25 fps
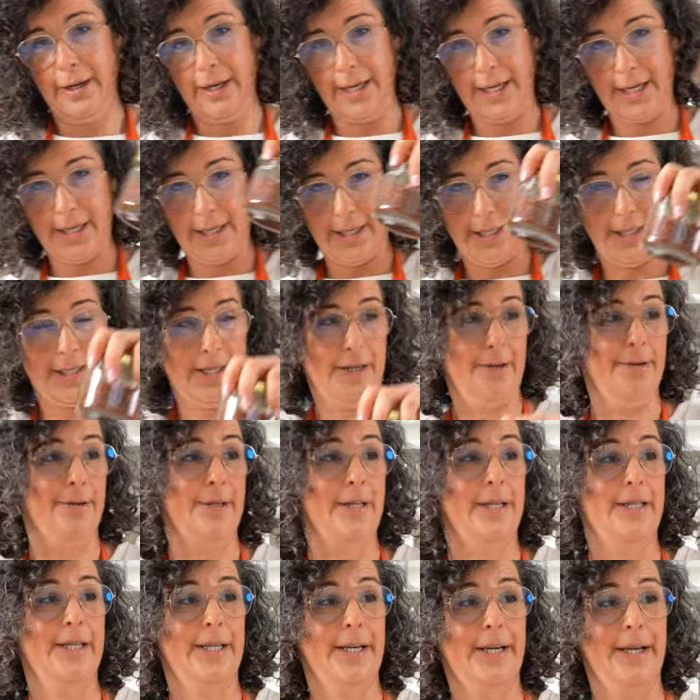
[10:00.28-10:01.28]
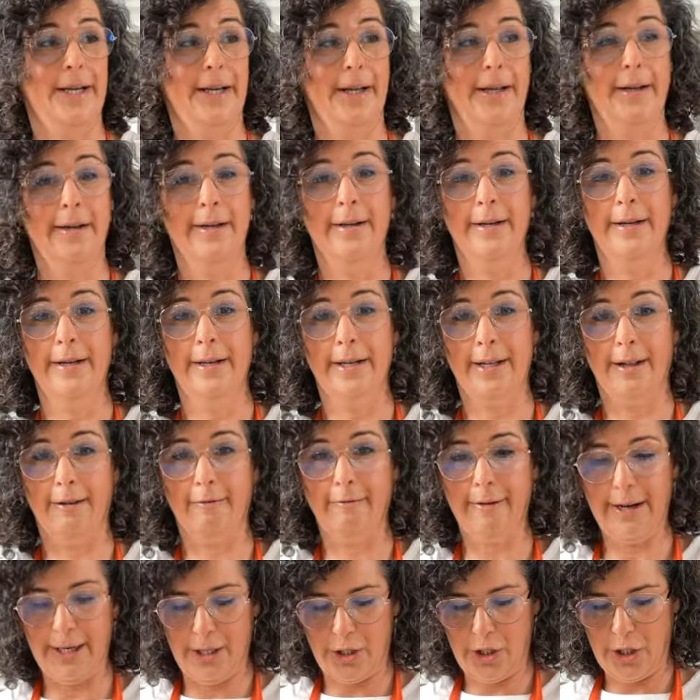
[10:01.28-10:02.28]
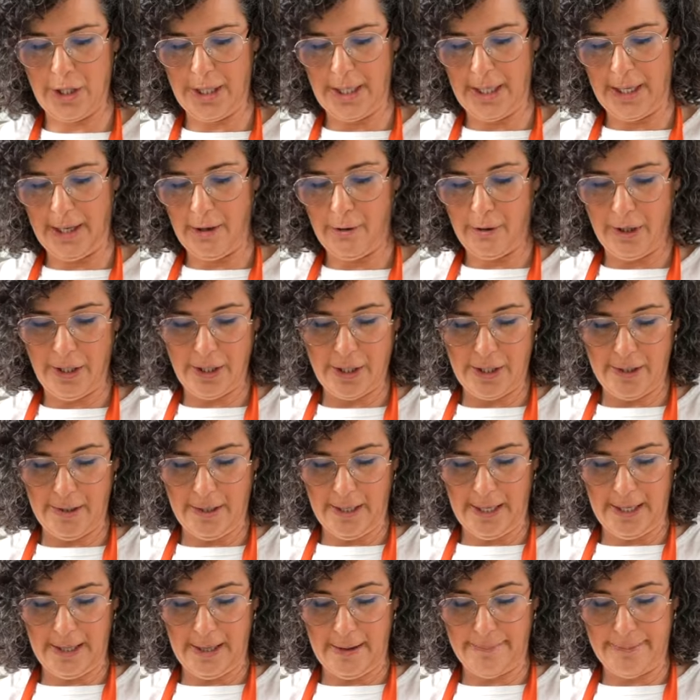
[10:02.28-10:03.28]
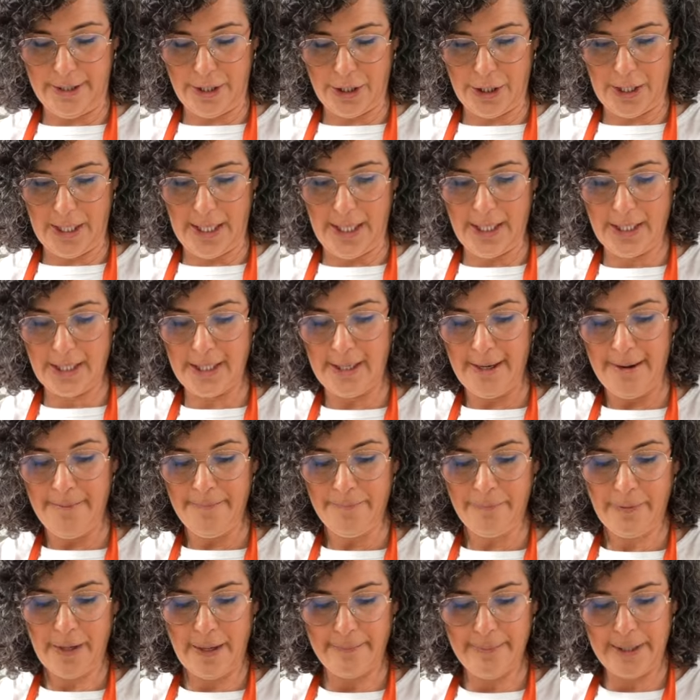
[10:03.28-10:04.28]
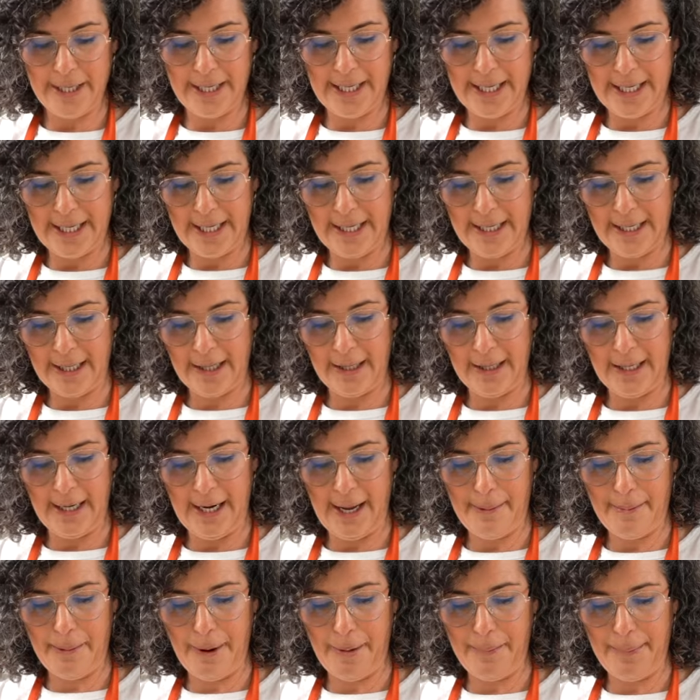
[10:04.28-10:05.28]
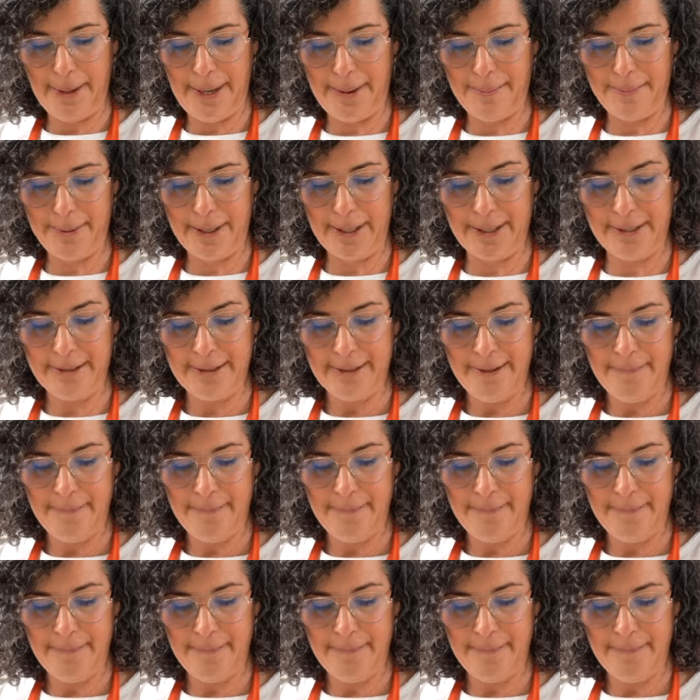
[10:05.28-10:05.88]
like I don't today, little red chili, or you don't like that much heat, I'm going to add a little Aleppo pepper.